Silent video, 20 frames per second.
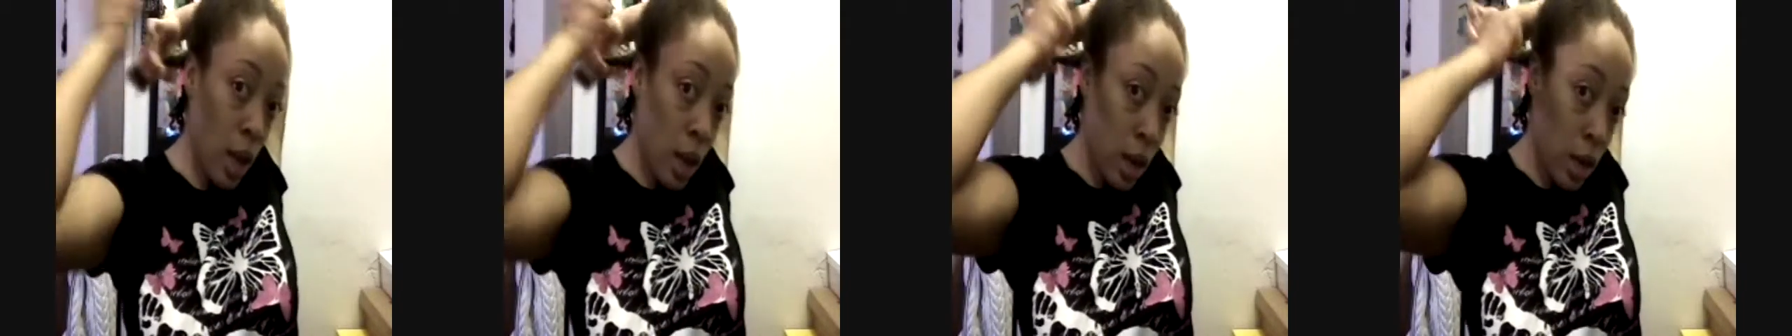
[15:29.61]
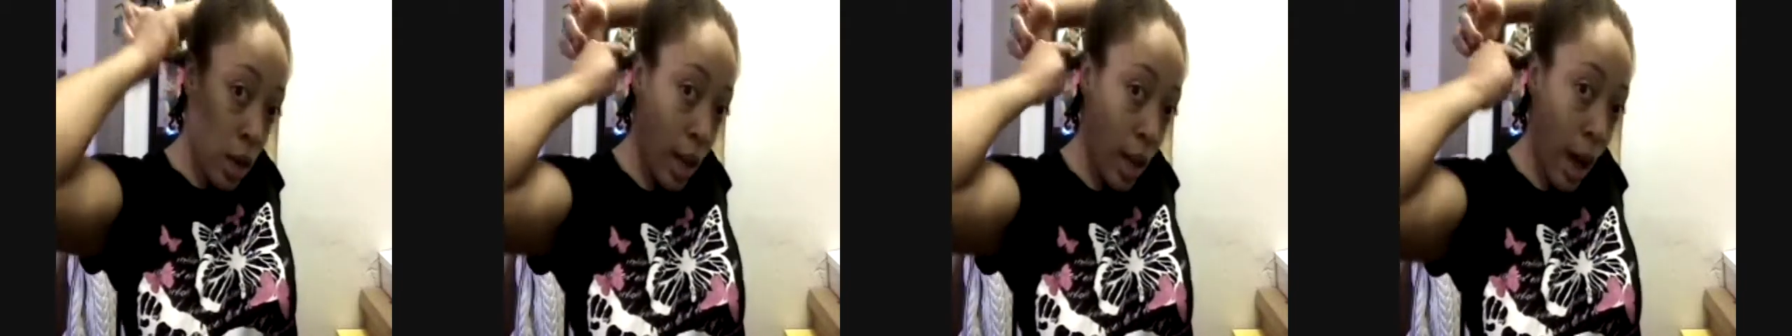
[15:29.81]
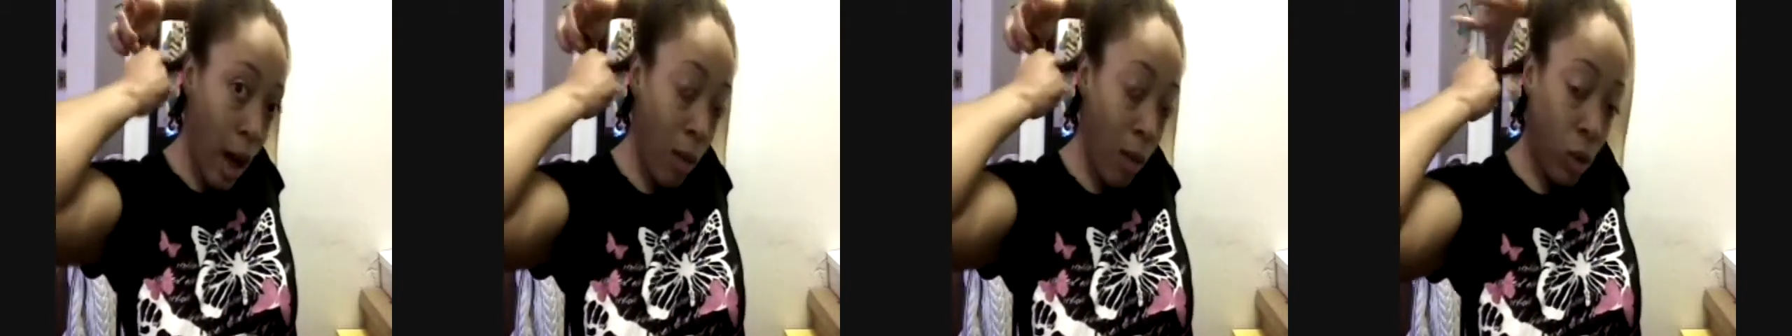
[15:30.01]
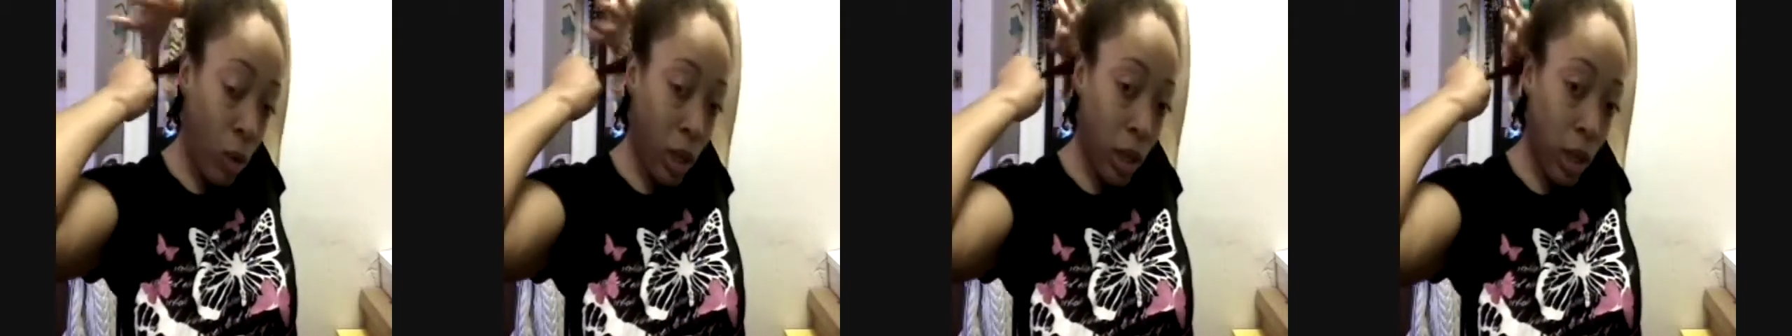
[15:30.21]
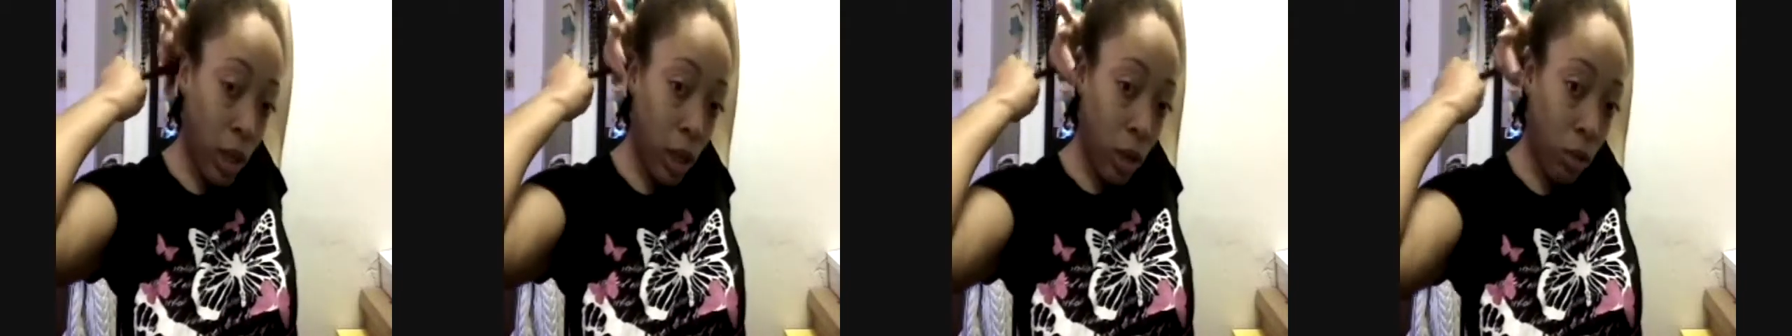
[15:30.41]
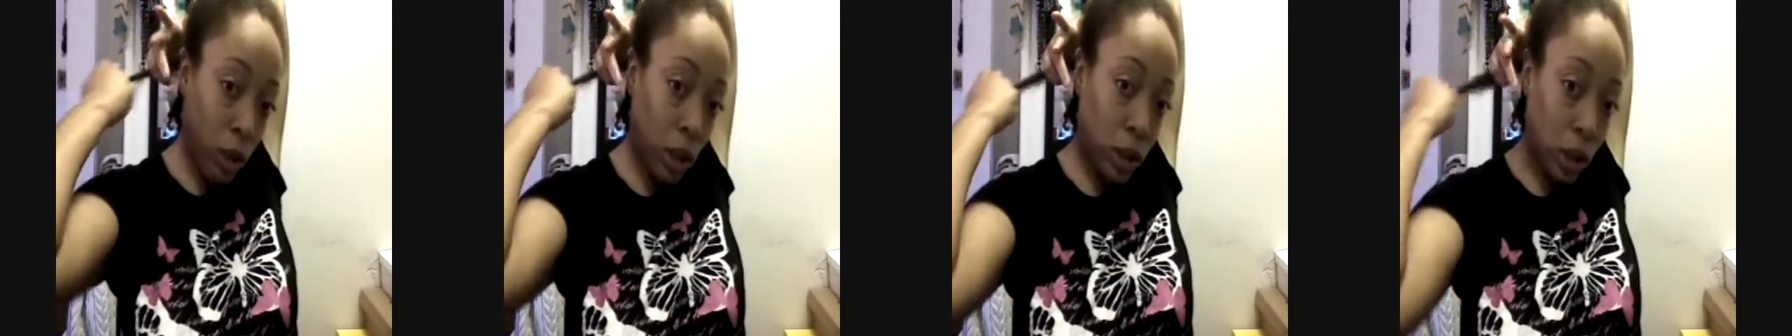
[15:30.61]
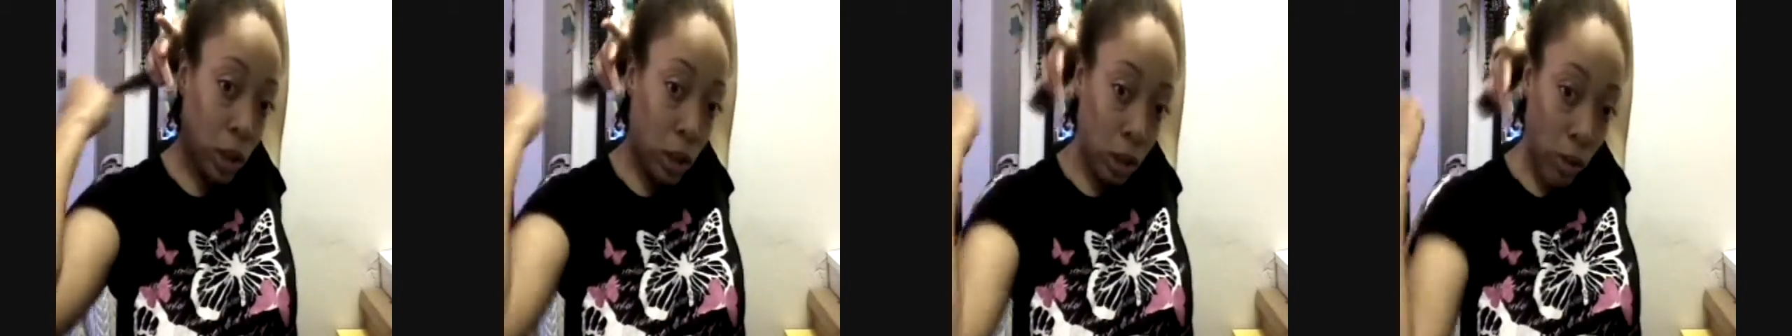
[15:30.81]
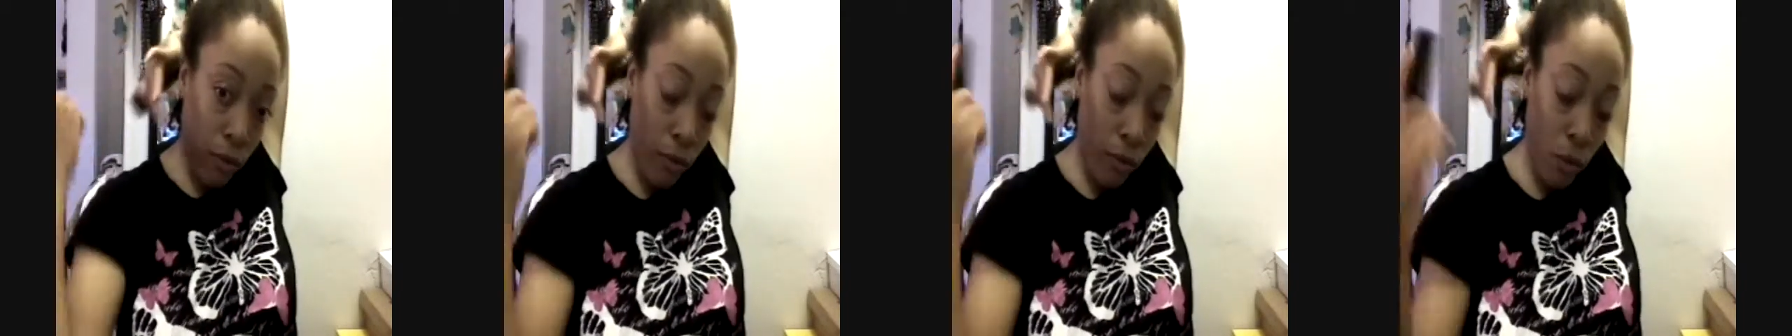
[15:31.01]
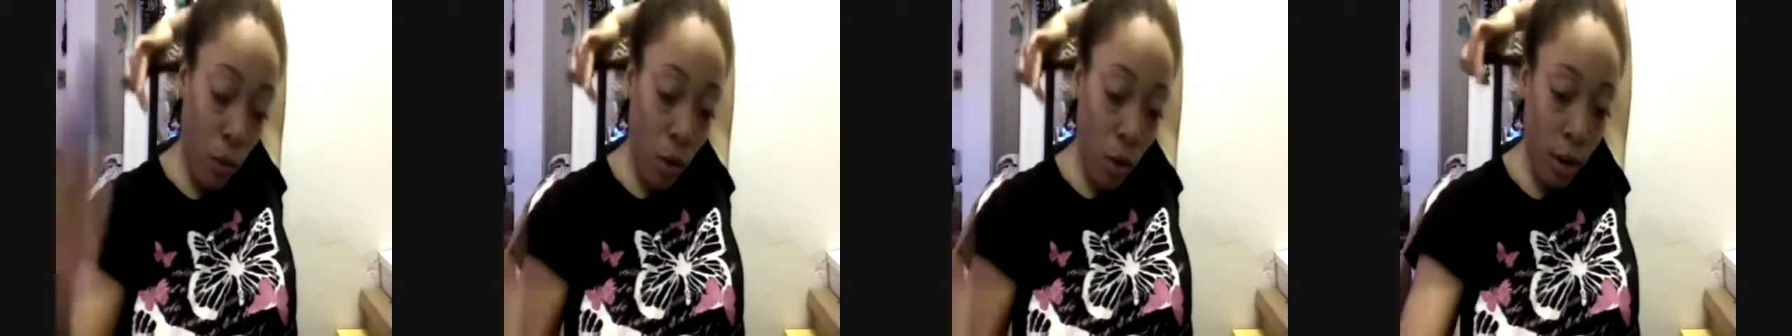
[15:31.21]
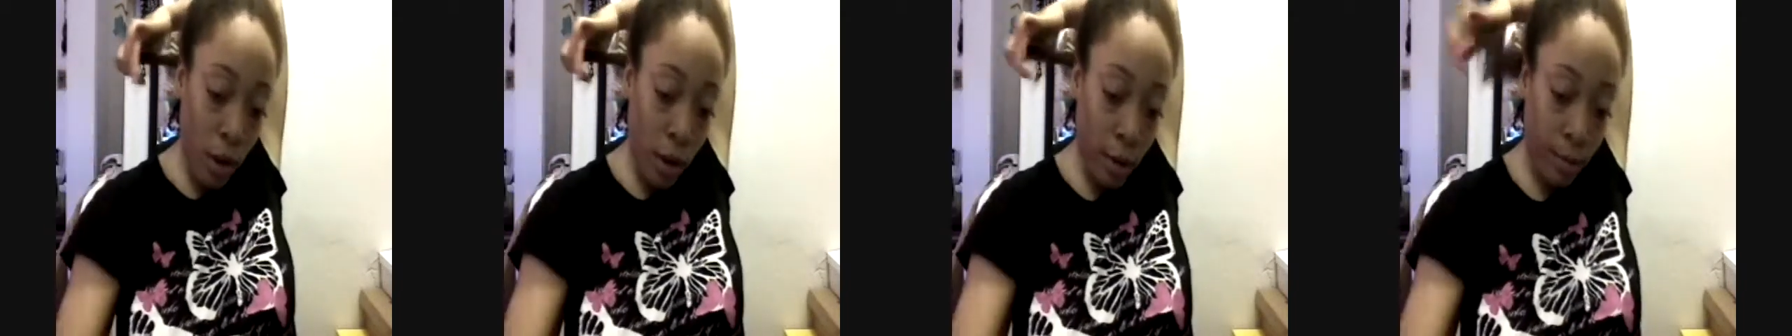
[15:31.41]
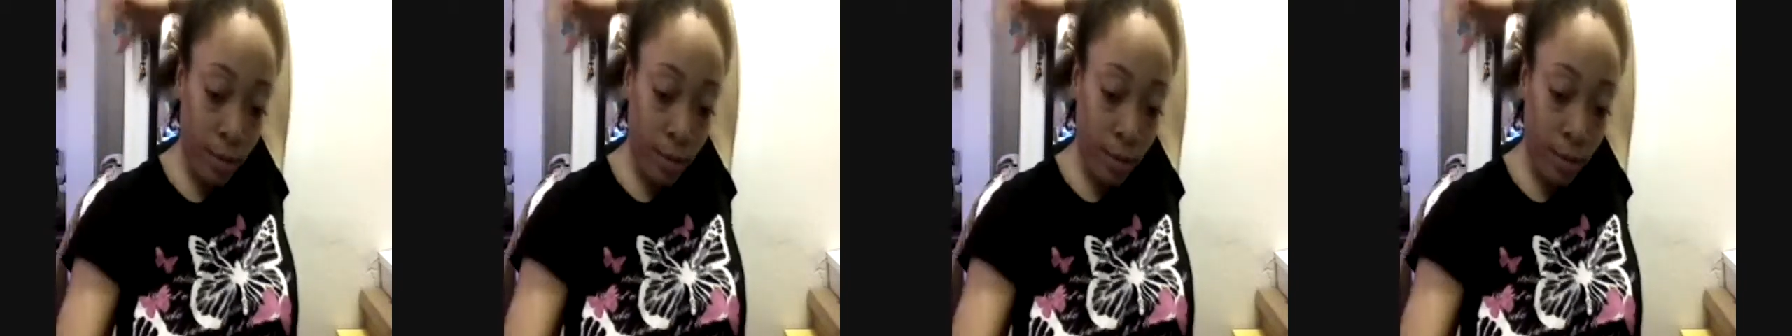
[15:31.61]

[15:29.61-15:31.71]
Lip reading: now I'm going to increase it to 4.